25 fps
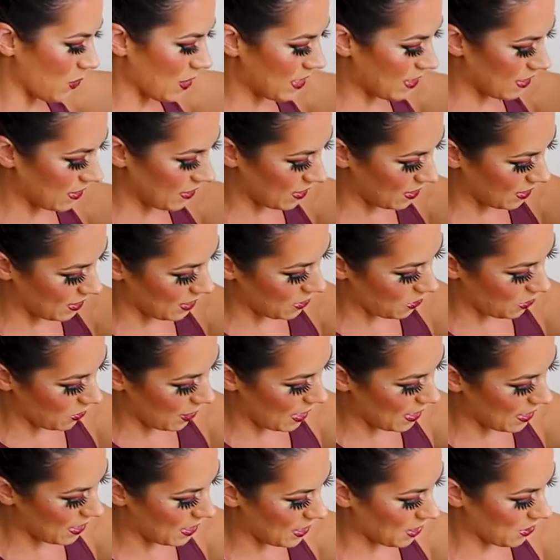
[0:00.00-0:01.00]
we can see
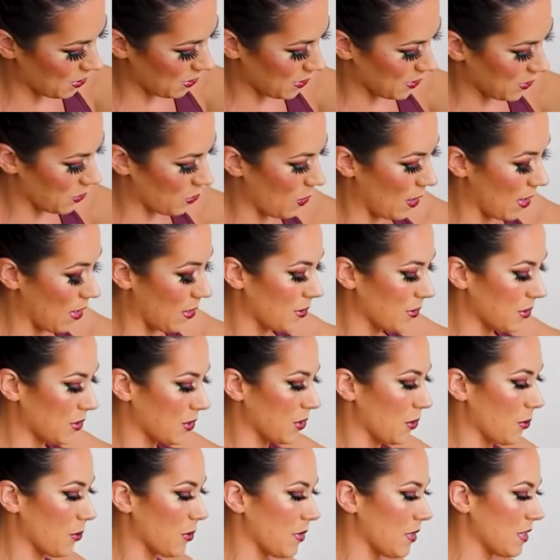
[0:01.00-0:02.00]
right here as well.
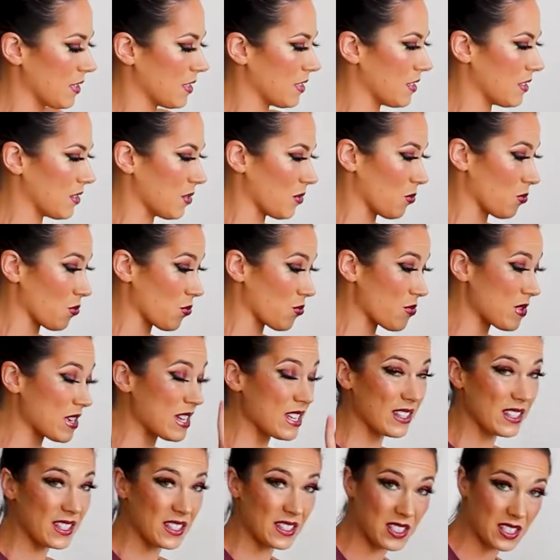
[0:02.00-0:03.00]
So this is a
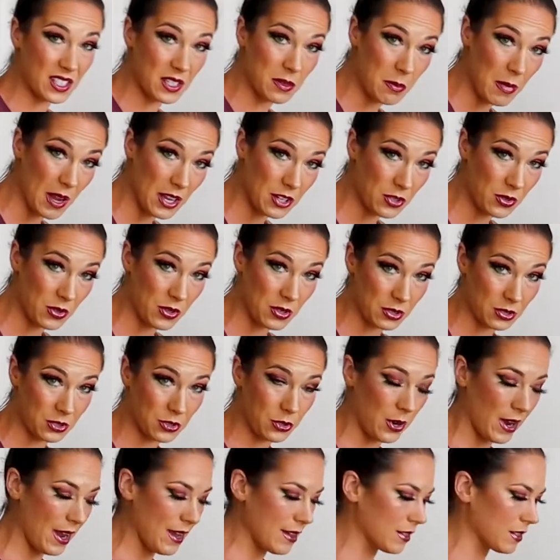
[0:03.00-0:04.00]
really symmetrical
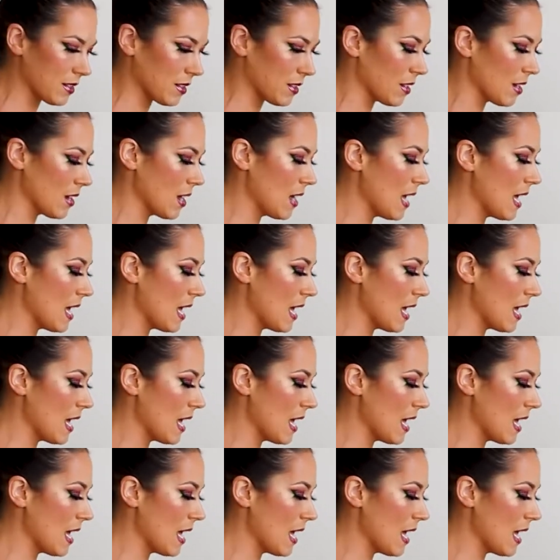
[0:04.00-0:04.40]
dress.